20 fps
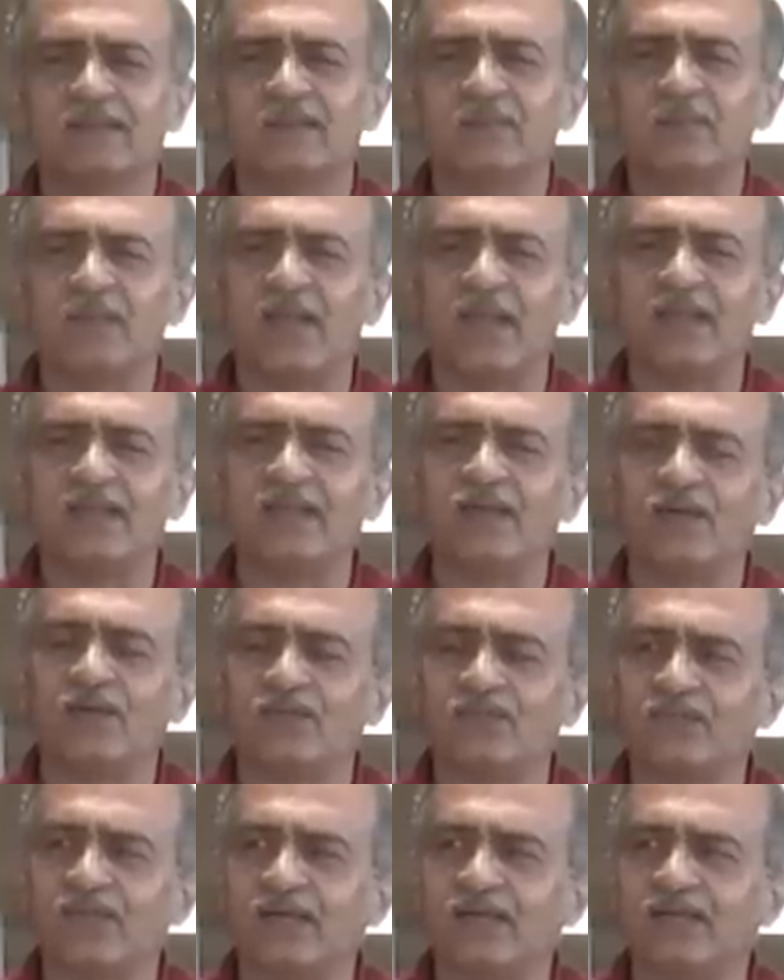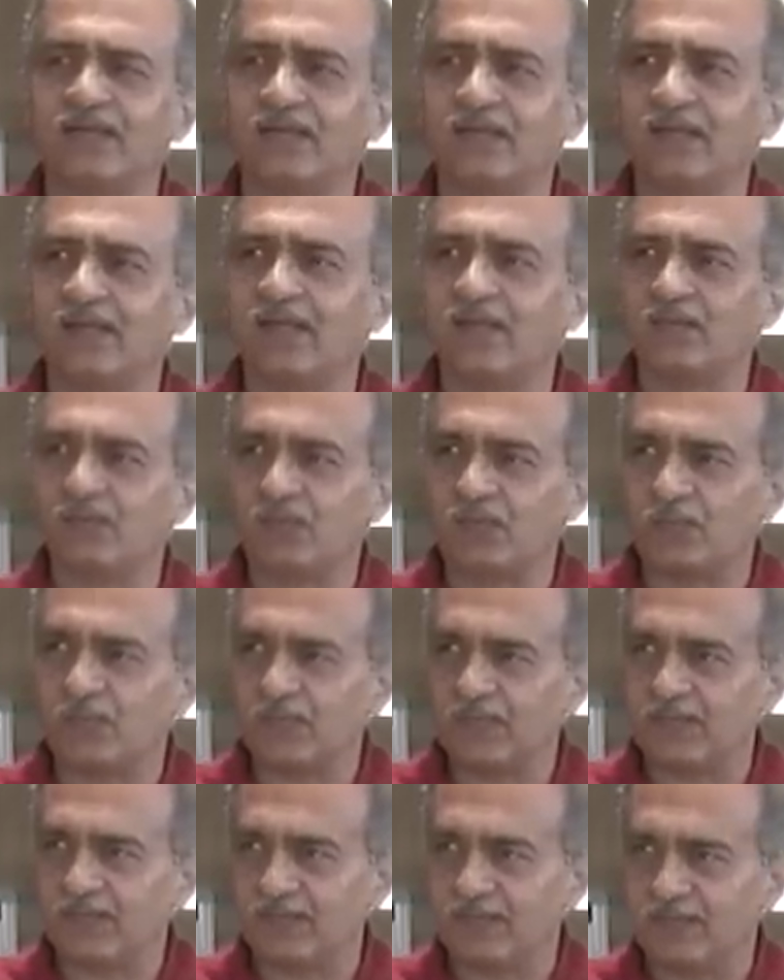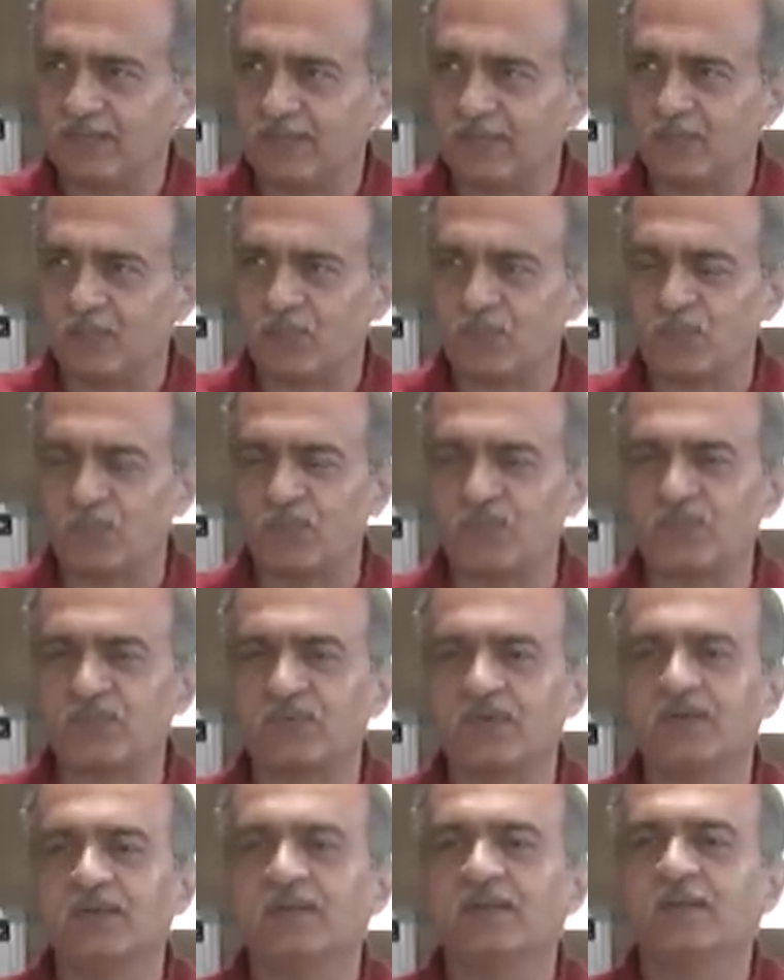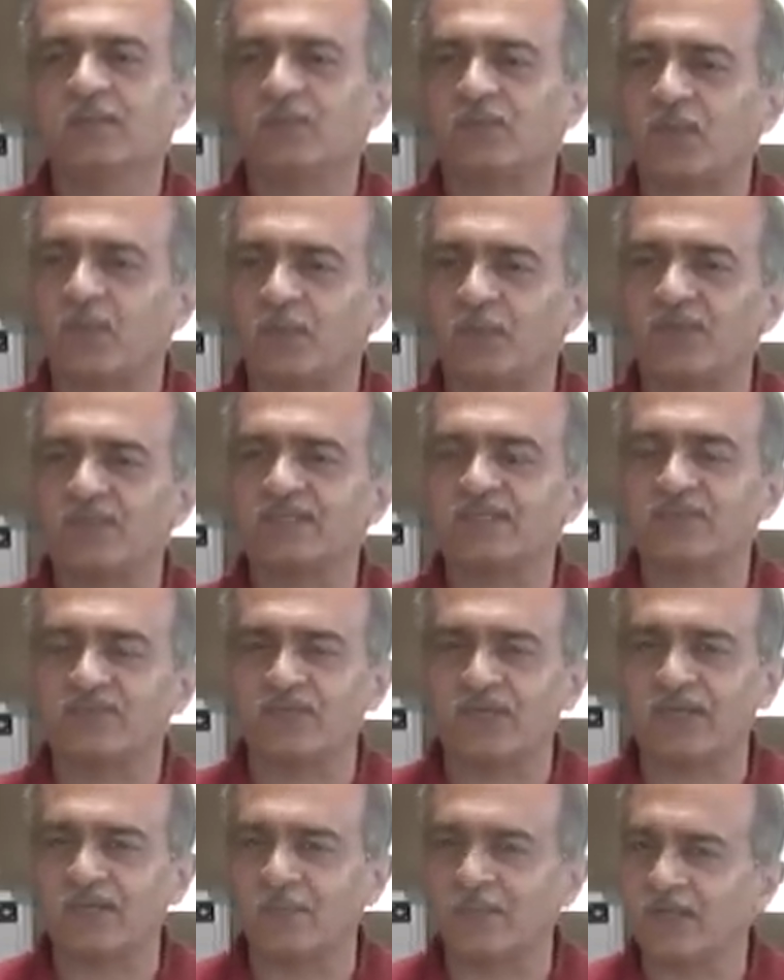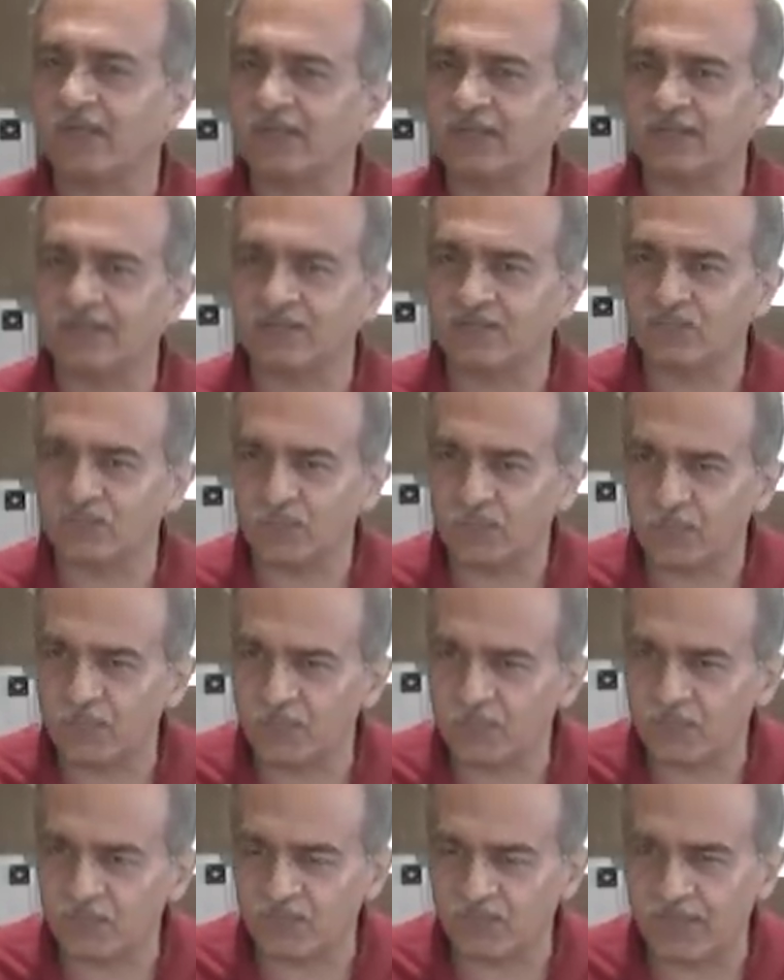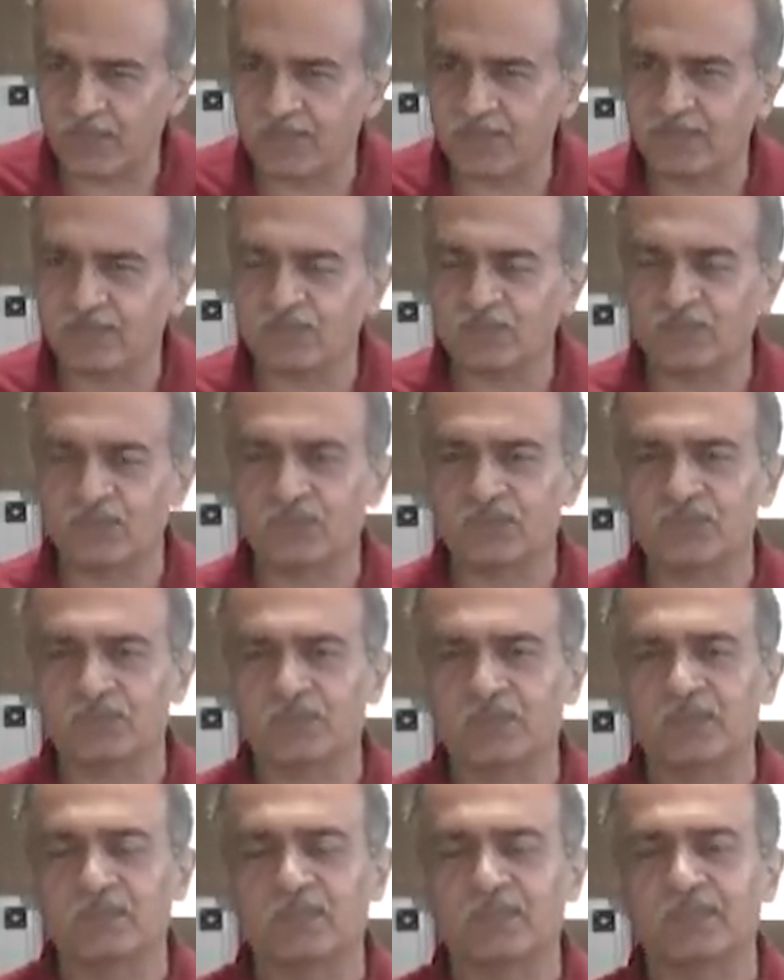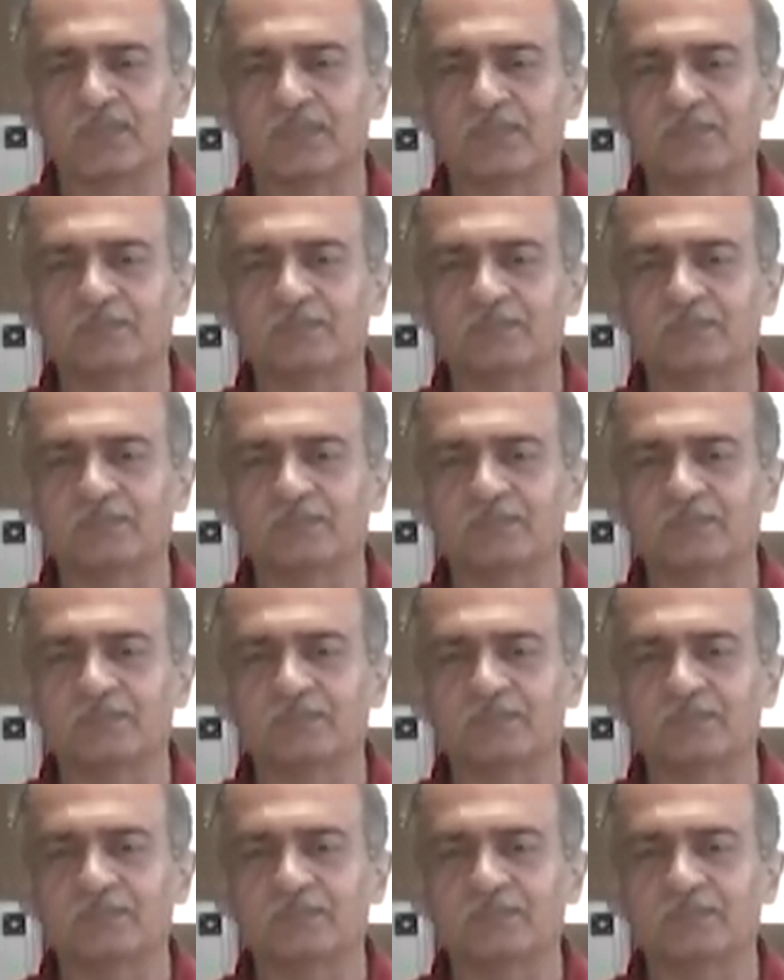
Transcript: the planning of that area would be improved, proper civic amenities would be provided to those people.